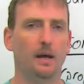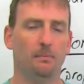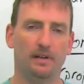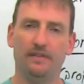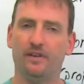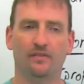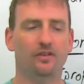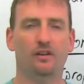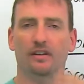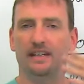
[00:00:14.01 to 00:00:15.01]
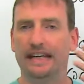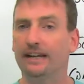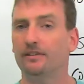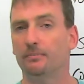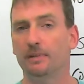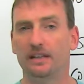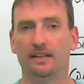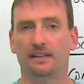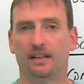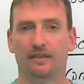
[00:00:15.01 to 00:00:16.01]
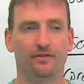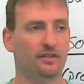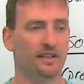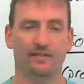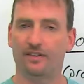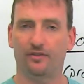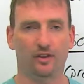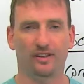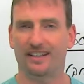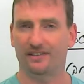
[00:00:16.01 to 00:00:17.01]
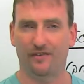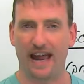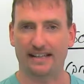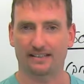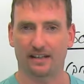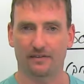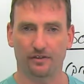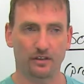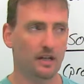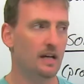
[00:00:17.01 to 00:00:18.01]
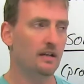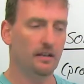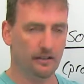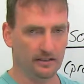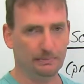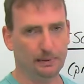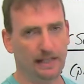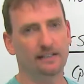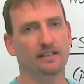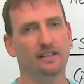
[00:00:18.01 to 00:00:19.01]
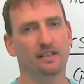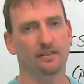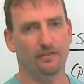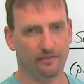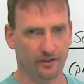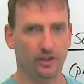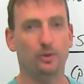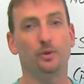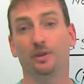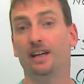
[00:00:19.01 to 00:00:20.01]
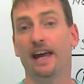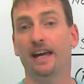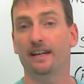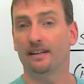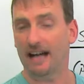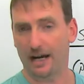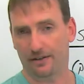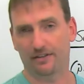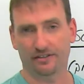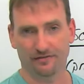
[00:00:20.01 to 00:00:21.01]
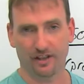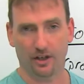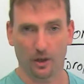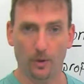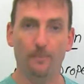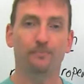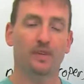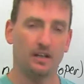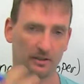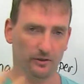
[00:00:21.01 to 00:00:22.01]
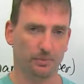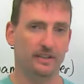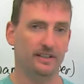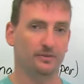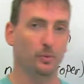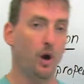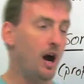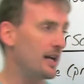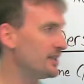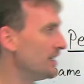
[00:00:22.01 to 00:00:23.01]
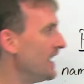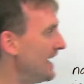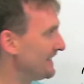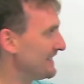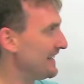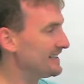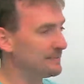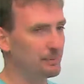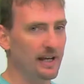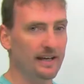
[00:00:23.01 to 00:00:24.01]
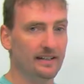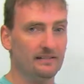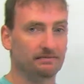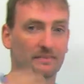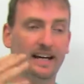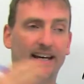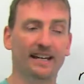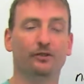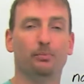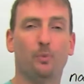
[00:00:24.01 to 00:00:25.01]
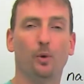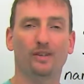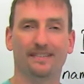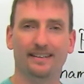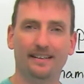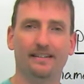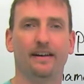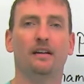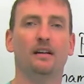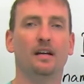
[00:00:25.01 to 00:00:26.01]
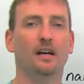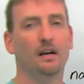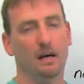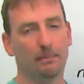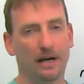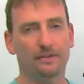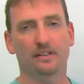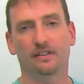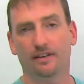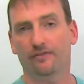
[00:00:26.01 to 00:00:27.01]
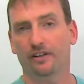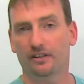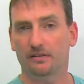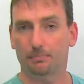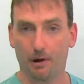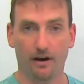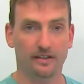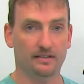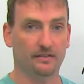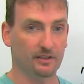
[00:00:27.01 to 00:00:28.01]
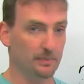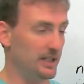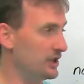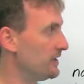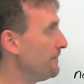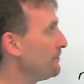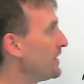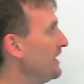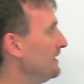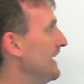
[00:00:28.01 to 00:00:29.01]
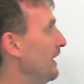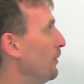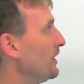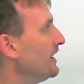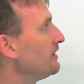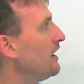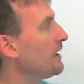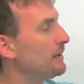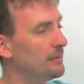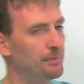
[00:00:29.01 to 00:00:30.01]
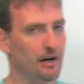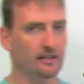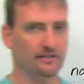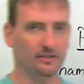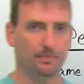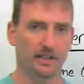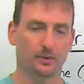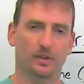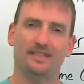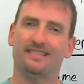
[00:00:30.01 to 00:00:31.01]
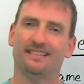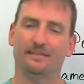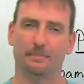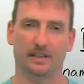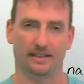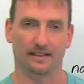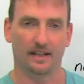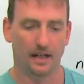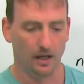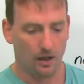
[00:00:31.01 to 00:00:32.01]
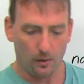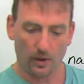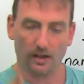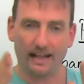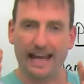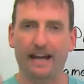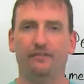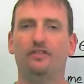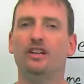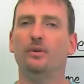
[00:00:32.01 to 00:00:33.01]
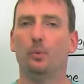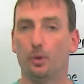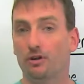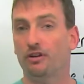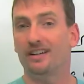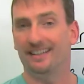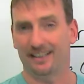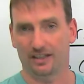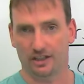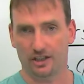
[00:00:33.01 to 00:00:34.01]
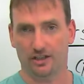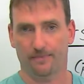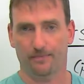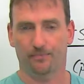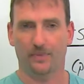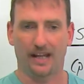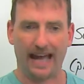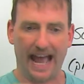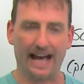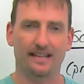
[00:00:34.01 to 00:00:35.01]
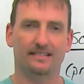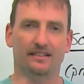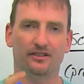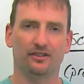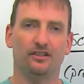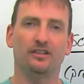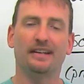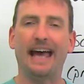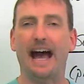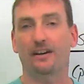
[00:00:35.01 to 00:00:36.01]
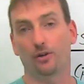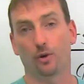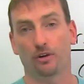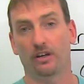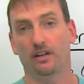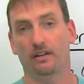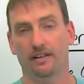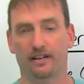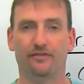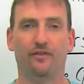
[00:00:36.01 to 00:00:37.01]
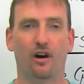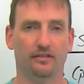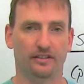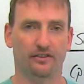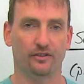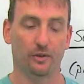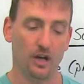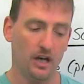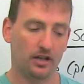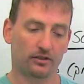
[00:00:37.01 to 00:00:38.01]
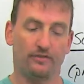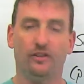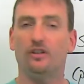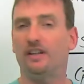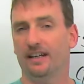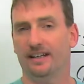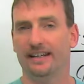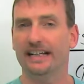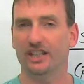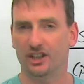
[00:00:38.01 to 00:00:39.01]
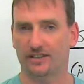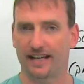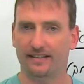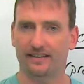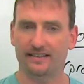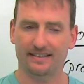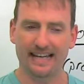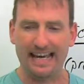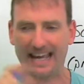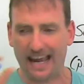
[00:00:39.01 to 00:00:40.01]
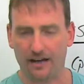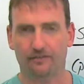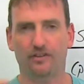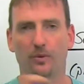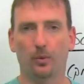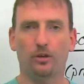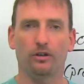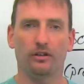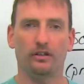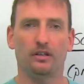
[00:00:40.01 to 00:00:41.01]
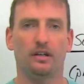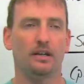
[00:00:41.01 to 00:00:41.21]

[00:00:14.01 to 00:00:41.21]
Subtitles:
But even if you're at the intermediate level, even if you're at the advanced level, there's plenty for you to gain out of this video. So please watch as I explain and I get into more detail about the different parts of speech. Now, when I talk about parts of speech, what does this mean? Well, every word in English has a certain category that it falls into. So if you're looking at an English sentence, every word